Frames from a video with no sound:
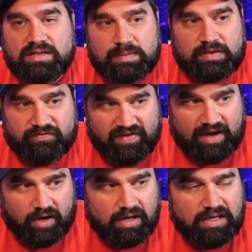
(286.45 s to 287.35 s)
to be
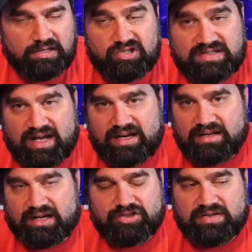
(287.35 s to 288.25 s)
fair, she's not
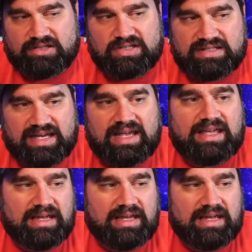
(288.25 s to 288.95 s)
acknowledging that she's taking